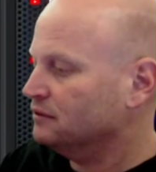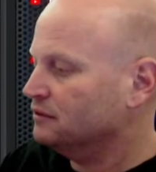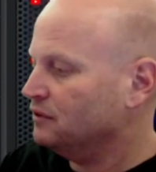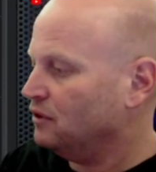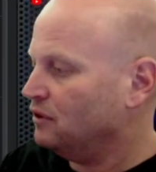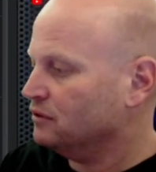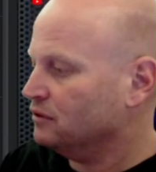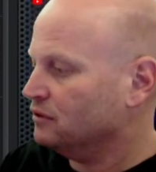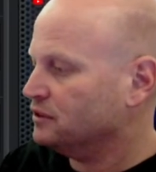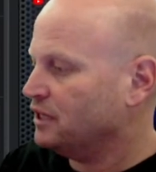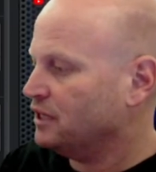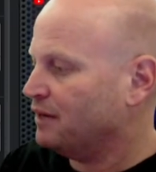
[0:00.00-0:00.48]
a
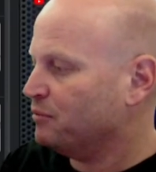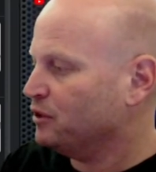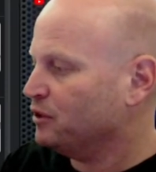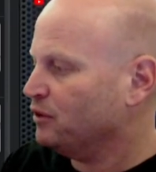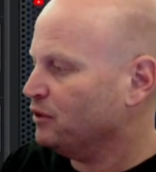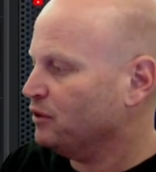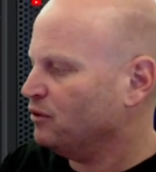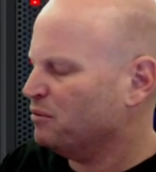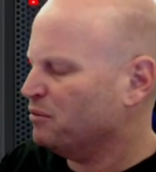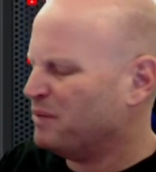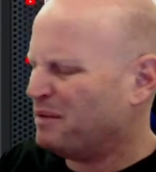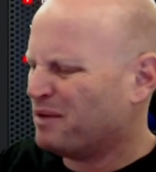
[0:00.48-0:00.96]
long time
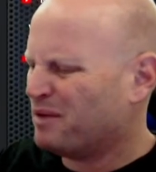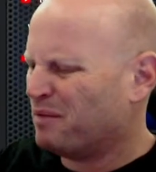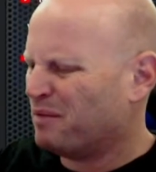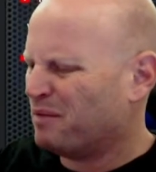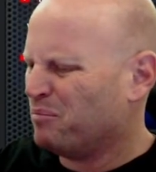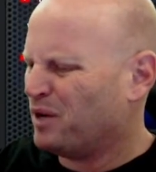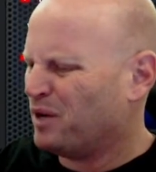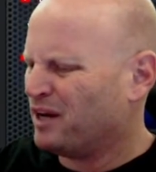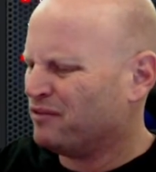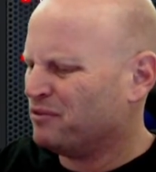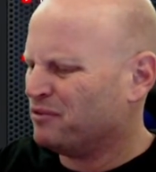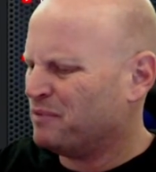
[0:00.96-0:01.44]
ago, or maybe I
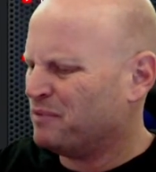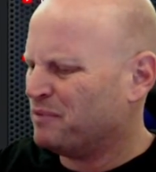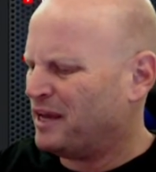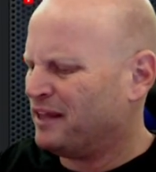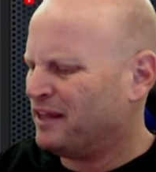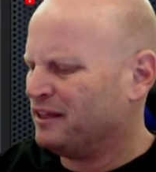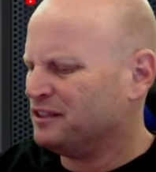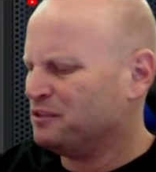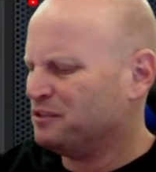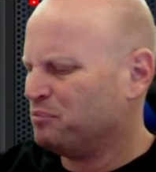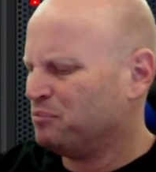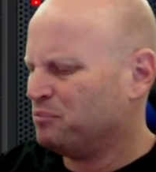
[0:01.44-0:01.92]
bought it from
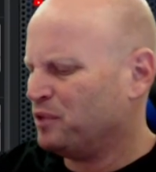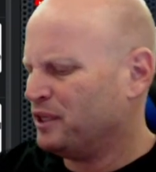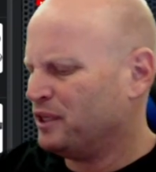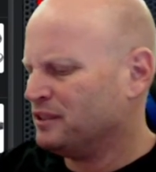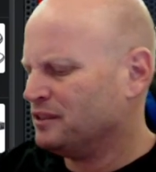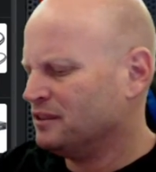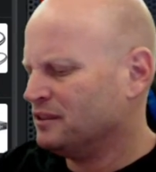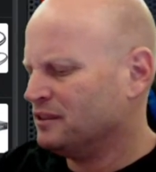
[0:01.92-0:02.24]
AliExpress.